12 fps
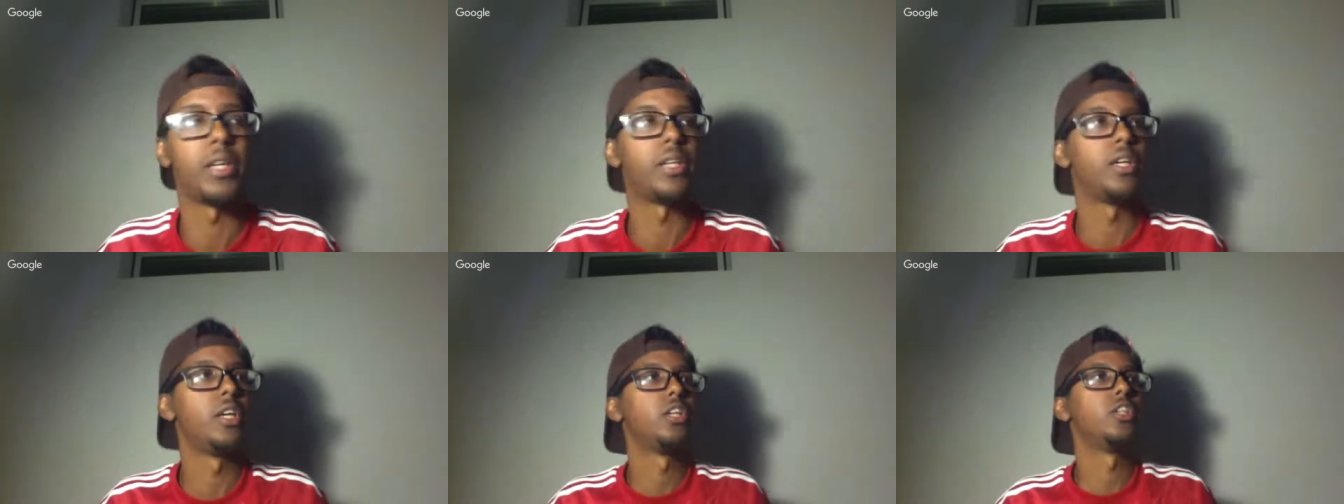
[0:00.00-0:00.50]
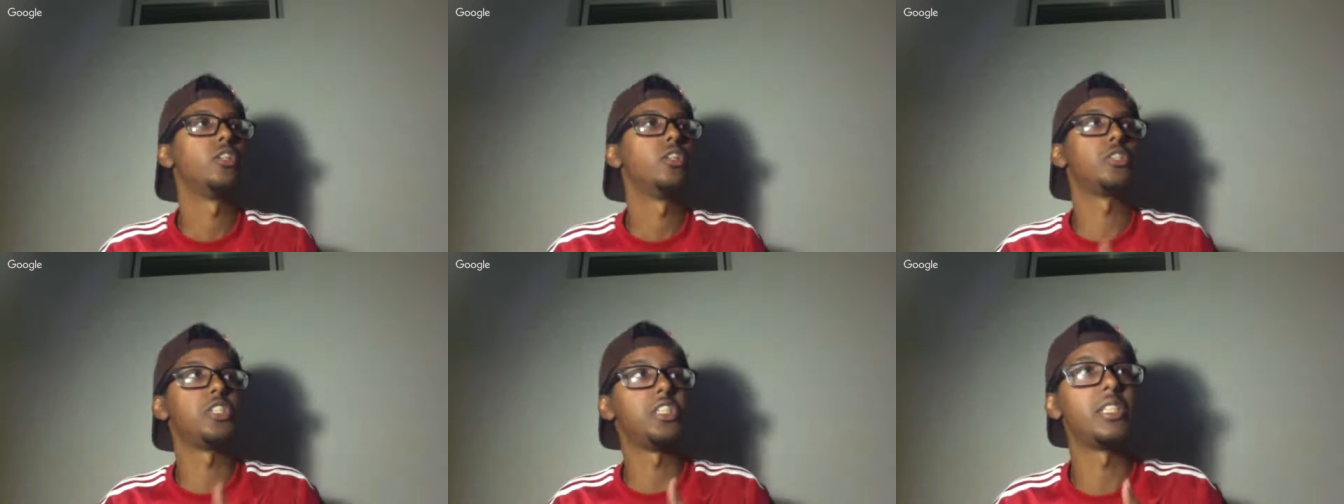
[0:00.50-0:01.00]
You know, she
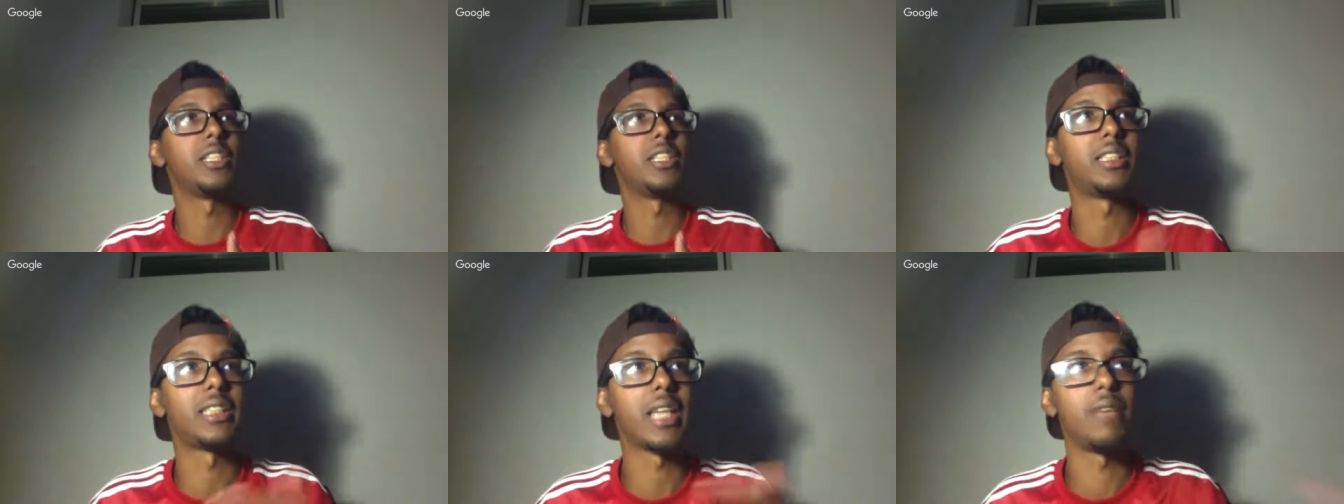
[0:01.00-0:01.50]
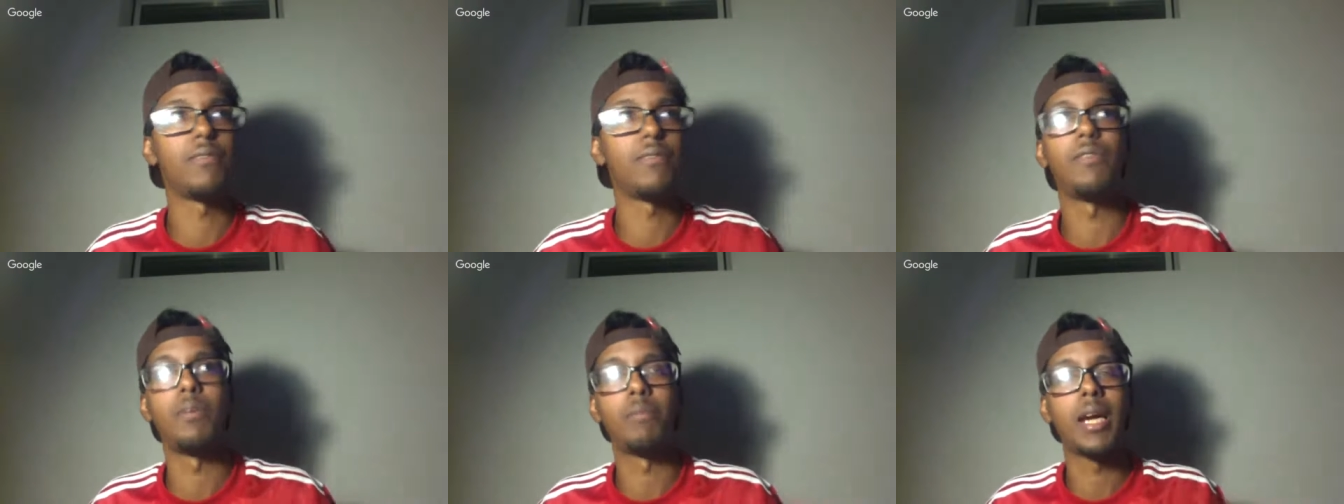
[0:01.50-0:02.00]
did save
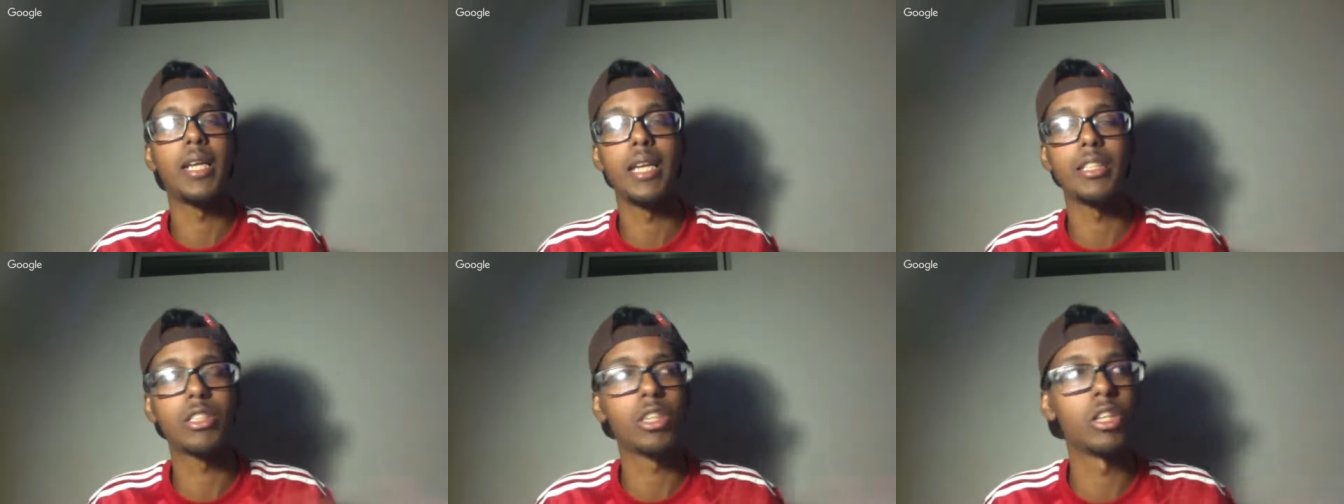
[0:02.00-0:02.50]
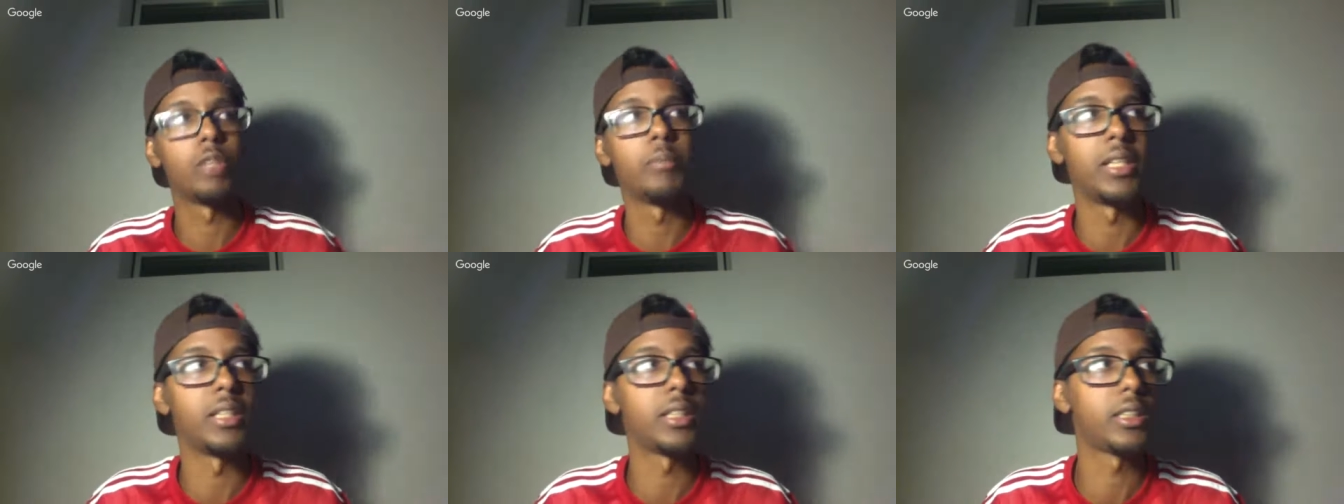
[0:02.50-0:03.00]
everybody at
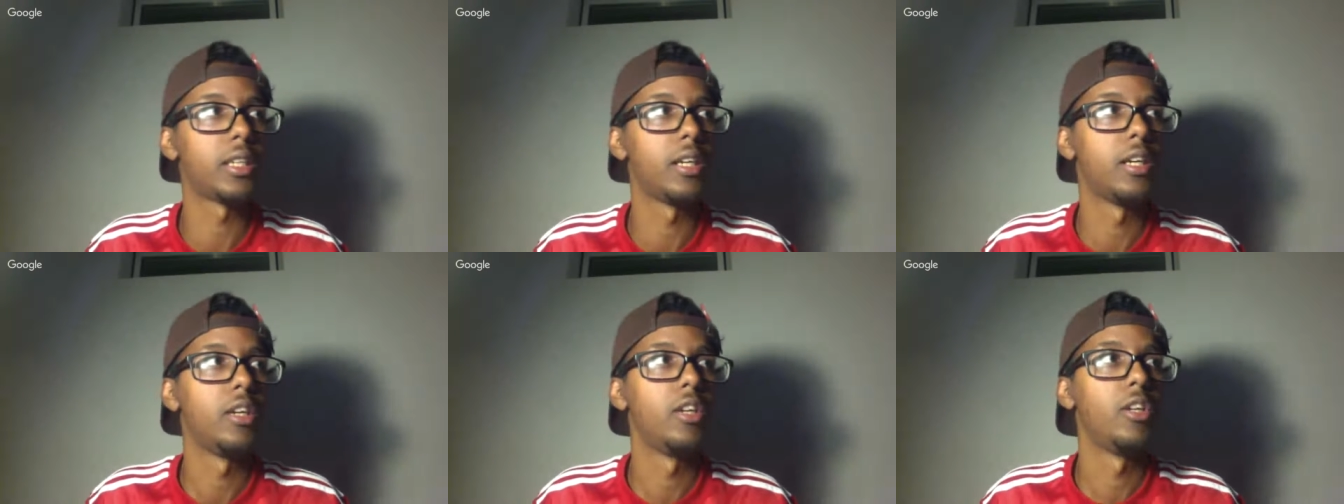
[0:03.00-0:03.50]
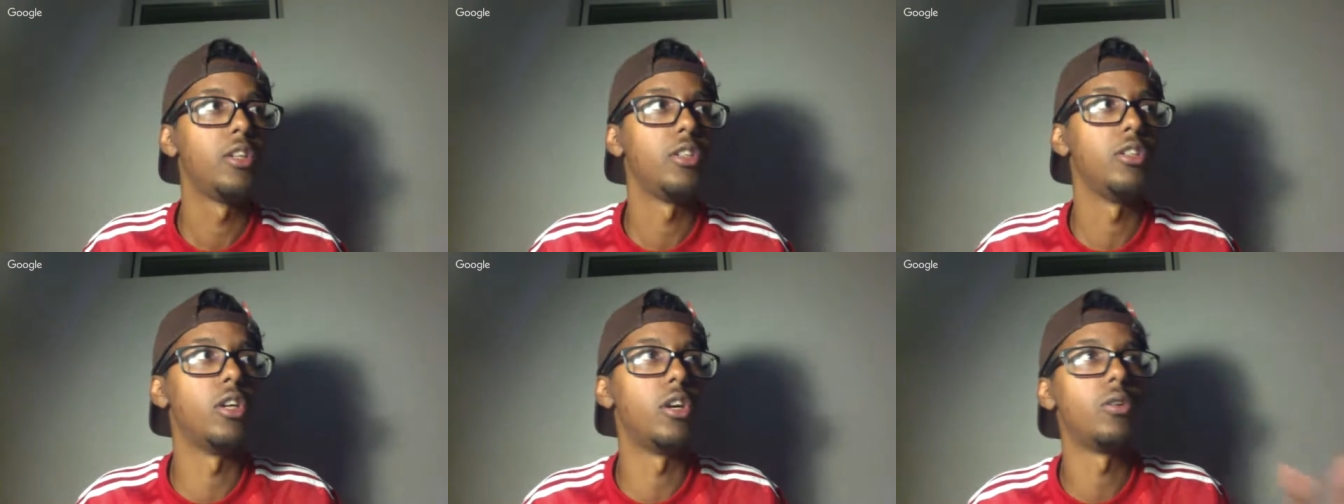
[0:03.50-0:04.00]
Terminus, you
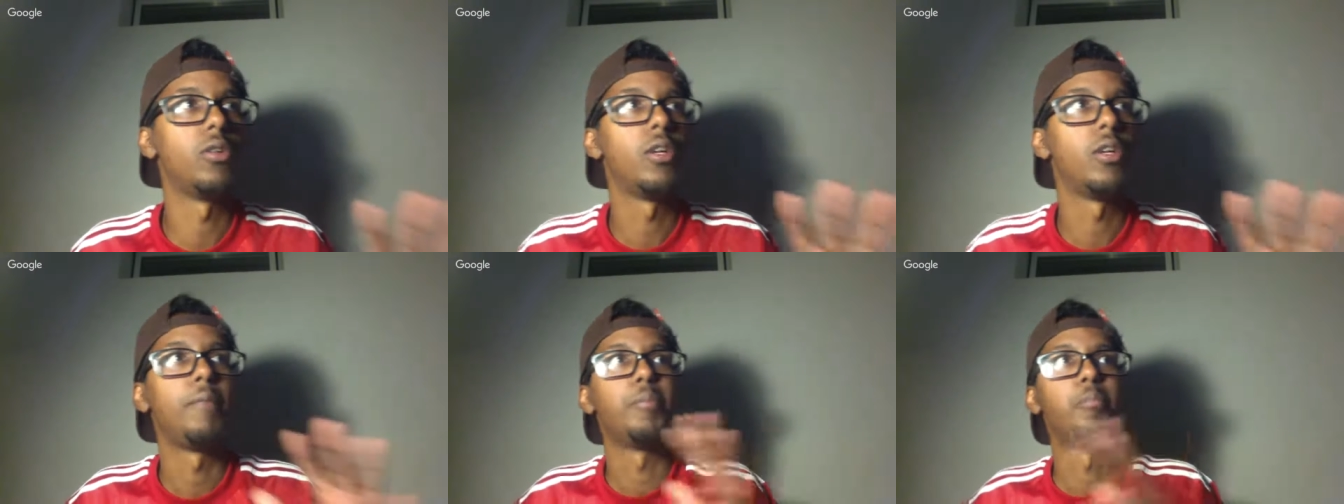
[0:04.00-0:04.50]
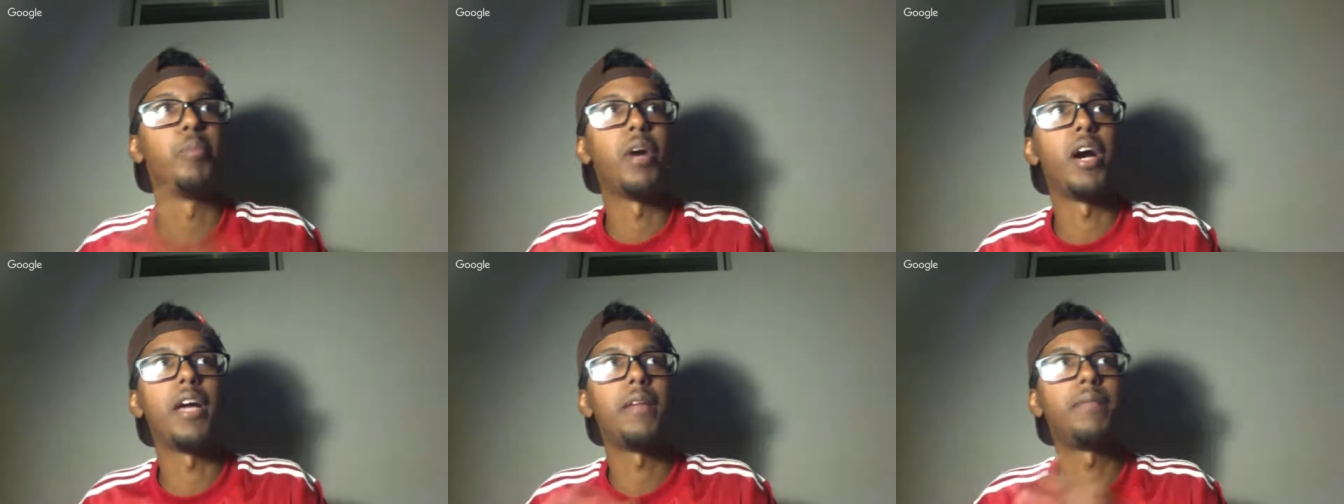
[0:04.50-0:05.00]
know, but
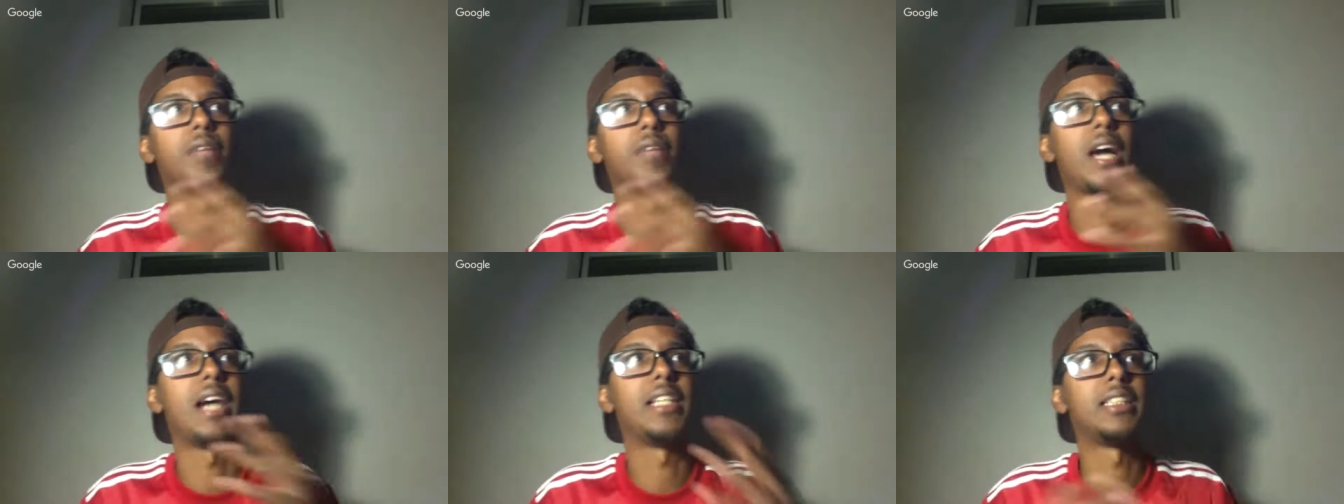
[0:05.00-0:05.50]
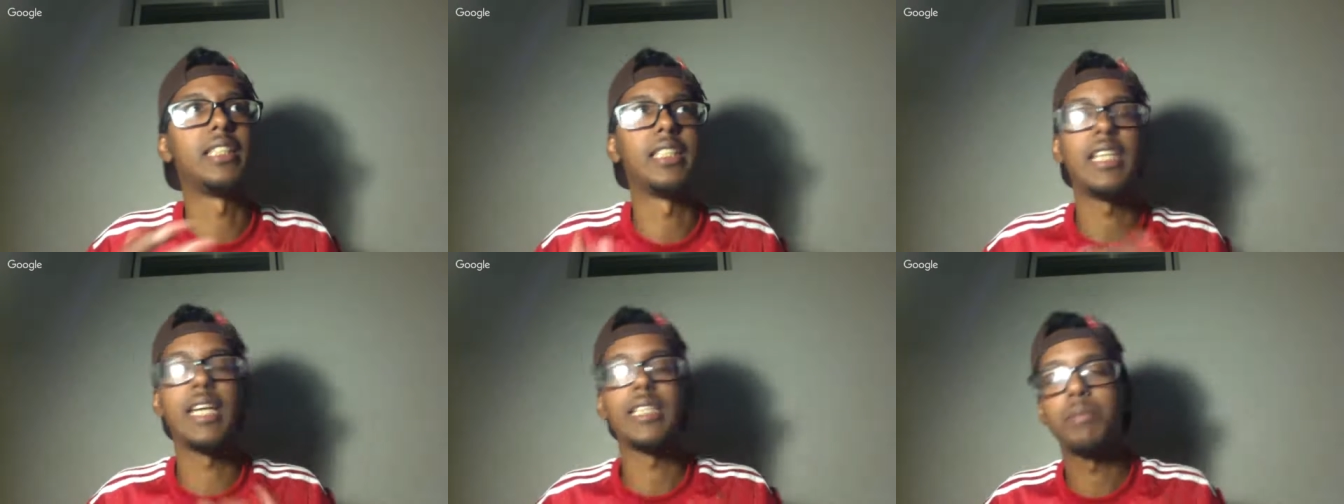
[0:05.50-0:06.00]
I just think she
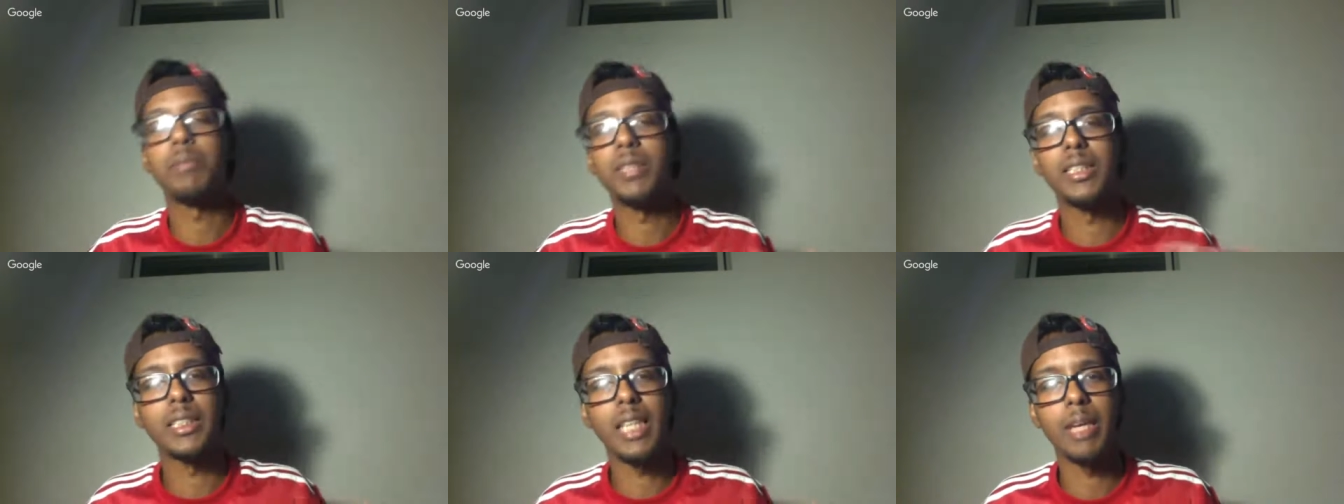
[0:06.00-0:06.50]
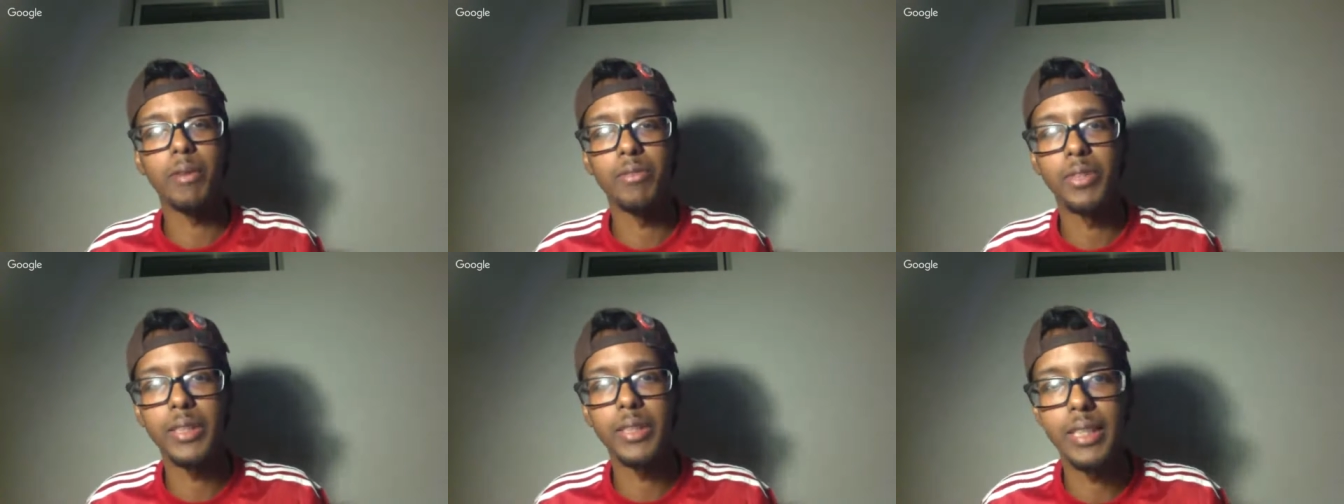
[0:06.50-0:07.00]
hasn't been the same ever
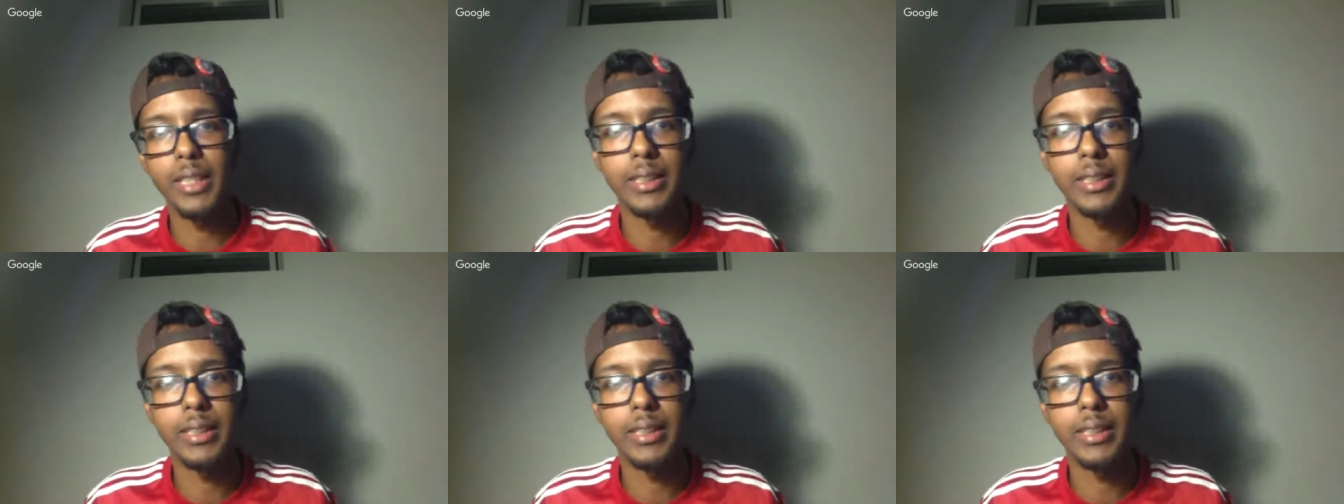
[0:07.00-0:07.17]
since.